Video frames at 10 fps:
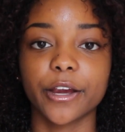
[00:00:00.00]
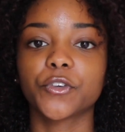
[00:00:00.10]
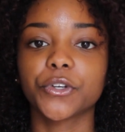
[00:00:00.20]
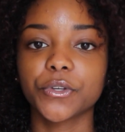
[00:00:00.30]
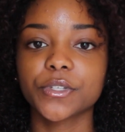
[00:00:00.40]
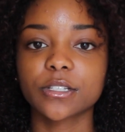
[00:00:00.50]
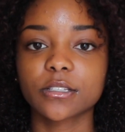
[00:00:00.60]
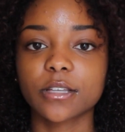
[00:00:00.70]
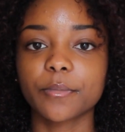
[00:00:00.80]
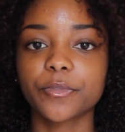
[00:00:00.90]
If you're
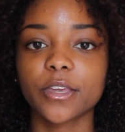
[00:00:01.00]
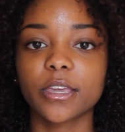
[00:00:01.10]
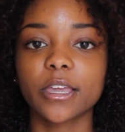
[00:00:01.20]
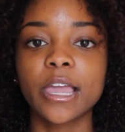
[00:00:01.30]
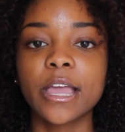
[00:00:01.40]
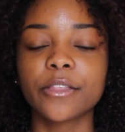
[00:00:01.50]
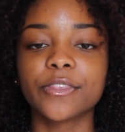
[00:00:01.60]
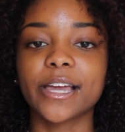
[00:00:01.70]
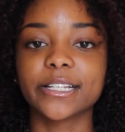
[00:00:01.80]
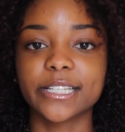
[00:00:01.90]
using something
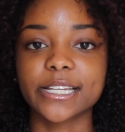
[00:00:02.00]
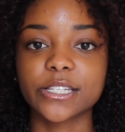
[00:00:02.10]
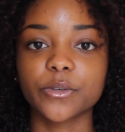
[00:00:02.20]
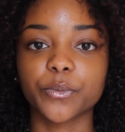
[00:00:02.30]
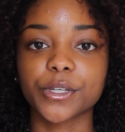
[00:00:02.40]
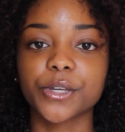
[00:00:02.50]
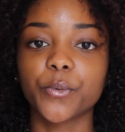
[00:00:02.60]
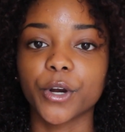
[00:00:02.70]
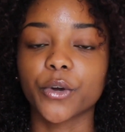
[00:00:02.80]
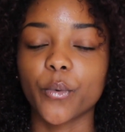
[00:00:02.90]
that doesn't really
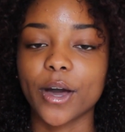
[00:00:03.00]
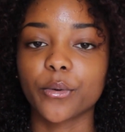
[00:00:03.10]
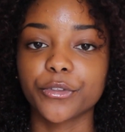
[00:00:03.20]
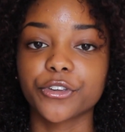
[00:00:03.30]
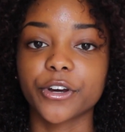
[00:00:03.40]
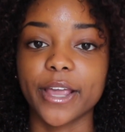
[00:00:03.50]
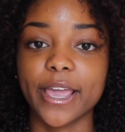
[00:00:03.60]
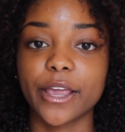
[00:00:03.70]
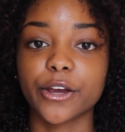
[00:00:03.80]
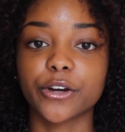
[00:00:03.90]
work well with your
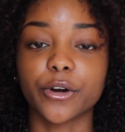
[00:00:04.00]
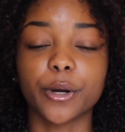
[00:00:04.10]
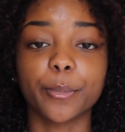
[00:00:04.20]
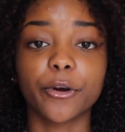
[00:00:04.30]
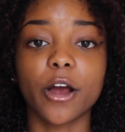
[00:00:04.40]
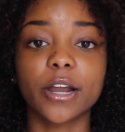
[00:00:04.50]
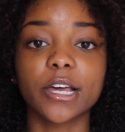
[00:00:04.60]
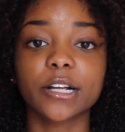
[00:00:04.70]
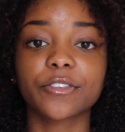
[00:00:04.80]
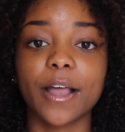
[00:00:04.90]
hair, or a
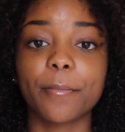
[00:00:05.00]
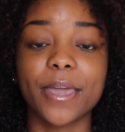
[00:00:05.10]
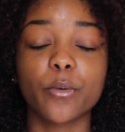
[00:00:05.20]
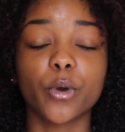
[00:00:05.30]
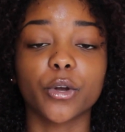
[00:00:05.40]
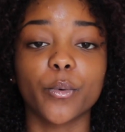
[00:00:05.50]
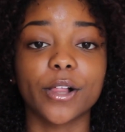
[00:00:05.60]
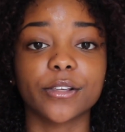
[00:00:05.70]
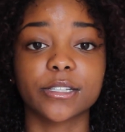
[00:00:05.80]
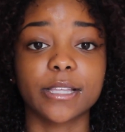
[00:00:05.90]
product that may work
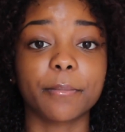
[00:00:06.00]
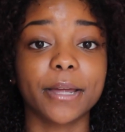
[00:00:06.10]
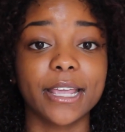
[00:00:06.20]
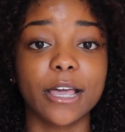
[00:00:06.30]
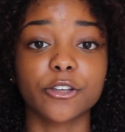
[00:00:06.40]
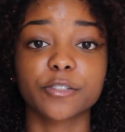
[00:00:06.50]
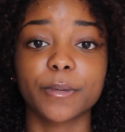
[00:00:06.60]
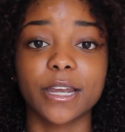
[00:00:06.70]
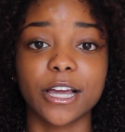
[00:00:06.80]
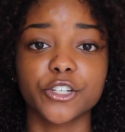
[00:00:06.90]
well on somebody else
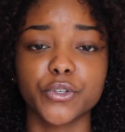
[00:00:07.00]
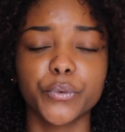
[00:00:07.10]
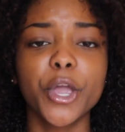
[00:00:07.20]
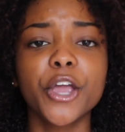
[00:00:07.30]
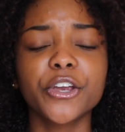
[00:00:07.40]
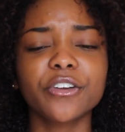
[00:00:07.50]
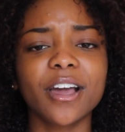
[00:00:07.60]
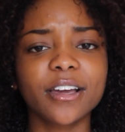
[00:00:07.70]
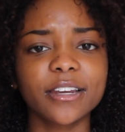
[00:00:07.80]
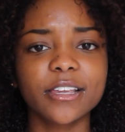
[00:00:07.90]
but not you, you're
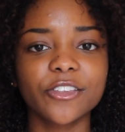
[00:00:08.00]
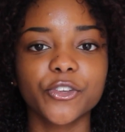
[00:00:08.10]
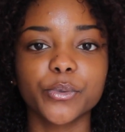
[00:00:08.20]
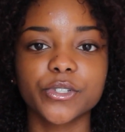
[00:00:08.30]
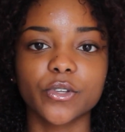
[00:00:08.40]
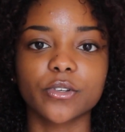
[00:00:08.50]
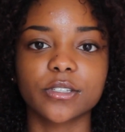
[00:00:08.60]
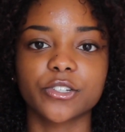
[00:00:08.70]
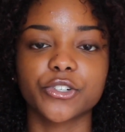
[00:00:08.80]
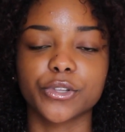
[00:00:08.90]
not going to get the
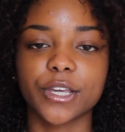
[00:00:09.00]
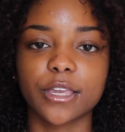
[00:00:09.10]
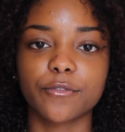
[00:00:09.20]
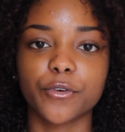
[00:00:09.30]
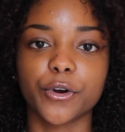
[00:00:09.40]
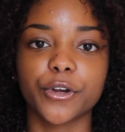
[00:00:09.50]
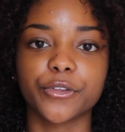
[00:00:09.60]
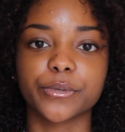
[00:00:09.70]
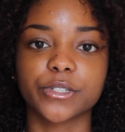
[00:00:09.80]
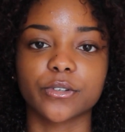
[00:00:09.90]
results that you're looking for or
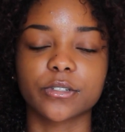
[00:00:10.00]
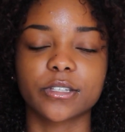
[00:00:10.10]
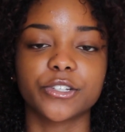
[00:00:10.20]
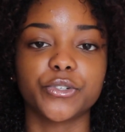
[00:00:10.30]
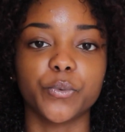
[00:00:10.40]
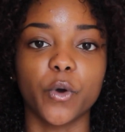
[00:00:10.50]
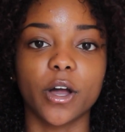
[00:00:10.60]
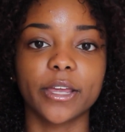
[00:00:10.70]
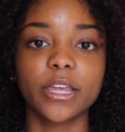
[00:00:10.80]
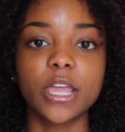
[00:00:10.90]
the results that you
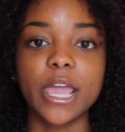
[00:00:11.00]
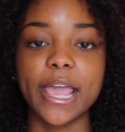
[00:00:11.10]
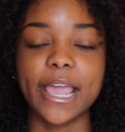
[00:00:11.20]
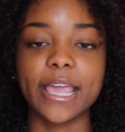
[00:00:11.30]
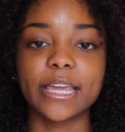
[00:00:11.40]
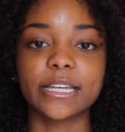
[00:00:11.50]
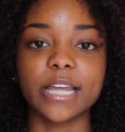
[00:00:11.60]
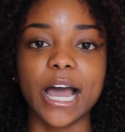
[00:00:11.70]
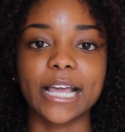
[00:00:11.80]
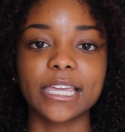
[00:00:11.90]
want.
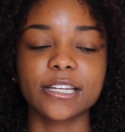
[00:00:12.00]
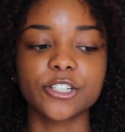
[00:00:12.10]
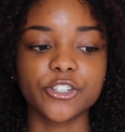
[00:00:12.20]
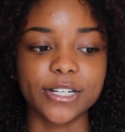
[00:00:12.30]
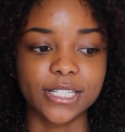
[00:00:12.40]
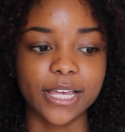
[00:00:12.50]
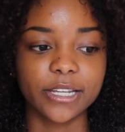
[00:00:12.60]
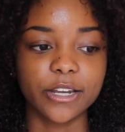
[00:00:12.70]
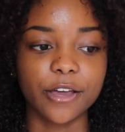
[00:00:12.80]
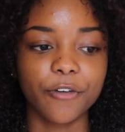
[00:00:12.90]
And I can't stress that
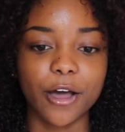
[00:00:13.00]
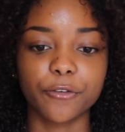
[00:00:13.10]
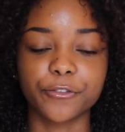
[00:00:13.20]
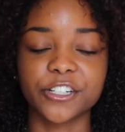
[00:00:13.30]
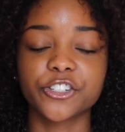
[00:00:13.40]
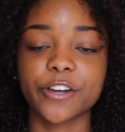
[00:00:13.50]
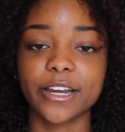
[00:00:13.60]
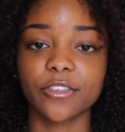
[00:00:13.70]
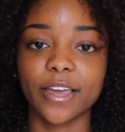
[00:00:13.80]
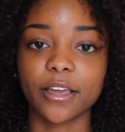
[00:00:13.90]
enough, how
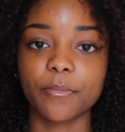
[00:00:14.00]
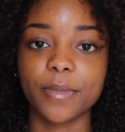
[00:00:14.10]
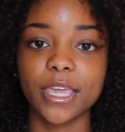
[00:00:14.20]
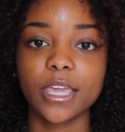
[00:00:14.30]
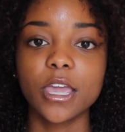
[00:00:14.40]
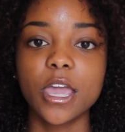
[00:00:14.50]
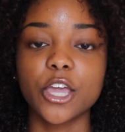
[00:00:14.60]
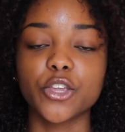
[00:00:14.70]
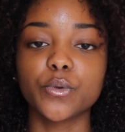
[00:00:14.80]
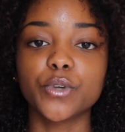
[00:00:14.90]
frustrating that can be.
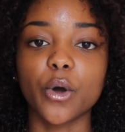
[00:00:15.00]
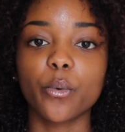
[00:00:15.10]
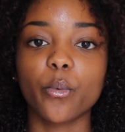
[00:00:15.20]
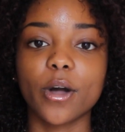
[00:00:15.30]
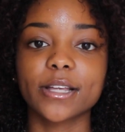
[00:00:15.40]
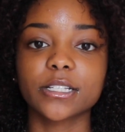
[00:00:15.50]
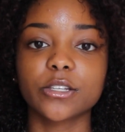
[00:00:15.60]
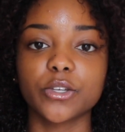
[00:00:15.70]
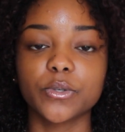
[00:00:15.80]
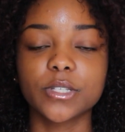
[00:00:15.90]
You don't want
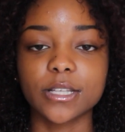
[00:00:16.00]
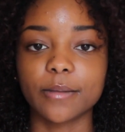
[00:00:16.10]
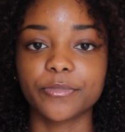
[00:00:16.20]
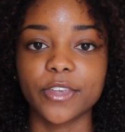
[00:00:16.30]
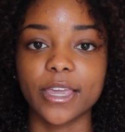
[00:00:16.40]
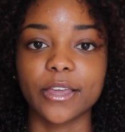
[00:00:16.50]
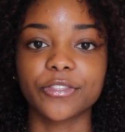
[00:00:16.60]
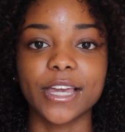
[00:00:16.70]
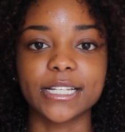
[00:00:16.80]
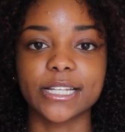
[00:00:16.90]
to use
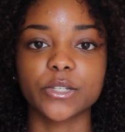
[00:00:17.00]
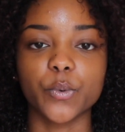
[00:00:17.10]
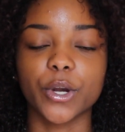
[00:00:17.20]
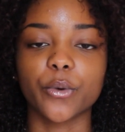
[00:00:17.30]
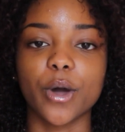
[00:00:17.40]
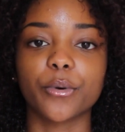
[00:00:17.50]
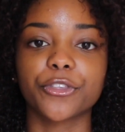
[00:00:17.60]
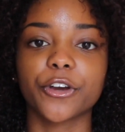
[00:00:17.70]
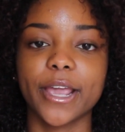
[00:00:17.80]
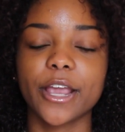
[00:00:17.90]
something that doesn't work well
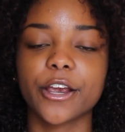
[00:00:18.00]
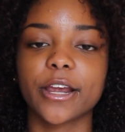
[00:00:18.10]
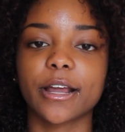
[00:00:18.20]
with your hair.